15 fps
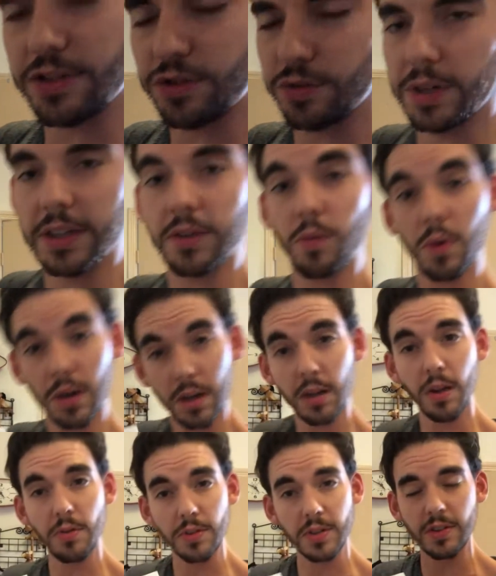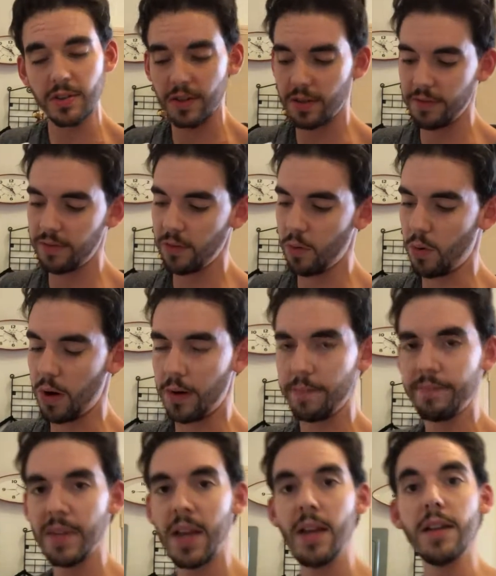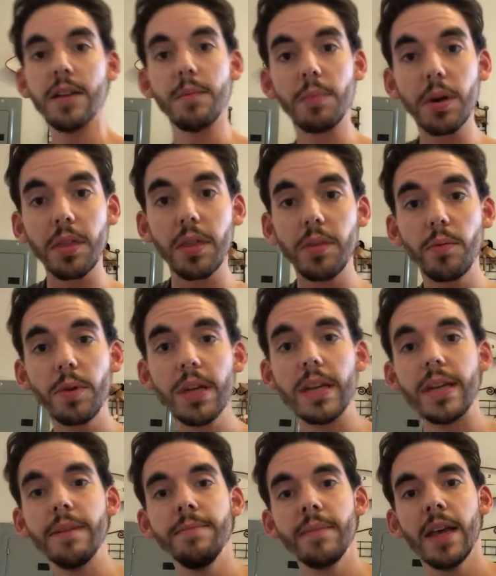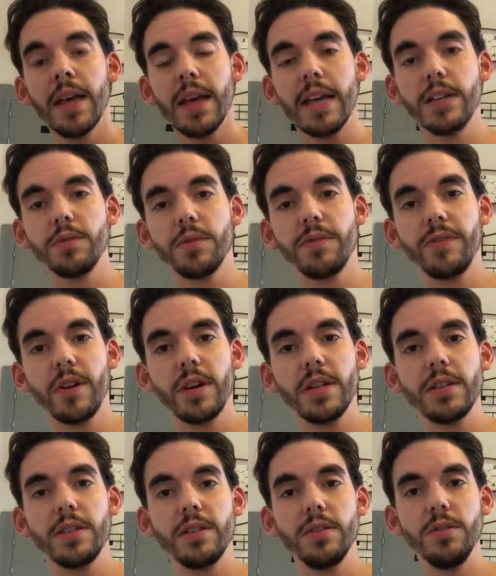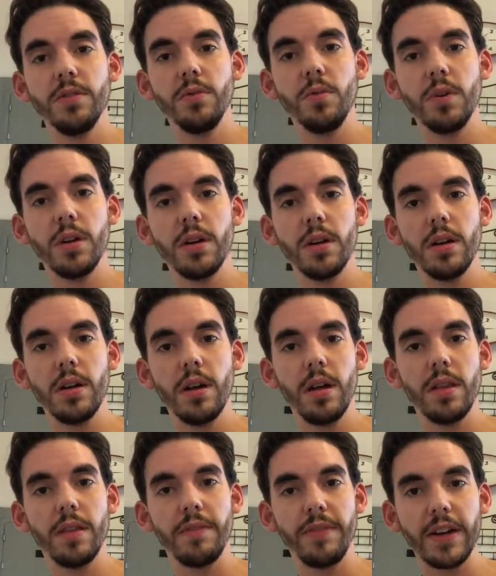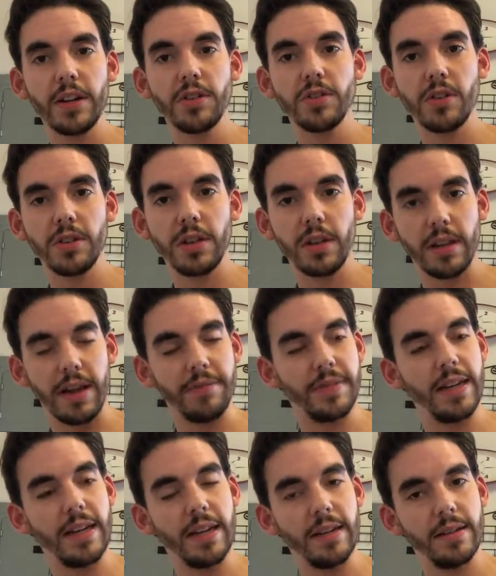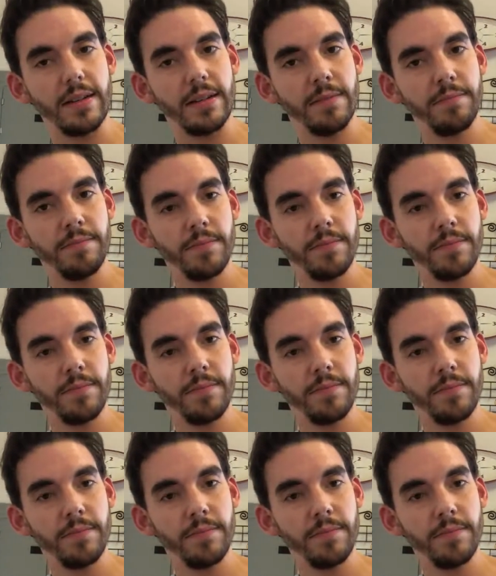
string, the one closest to the floor. Number 3 is referring to the fingers on your left hand.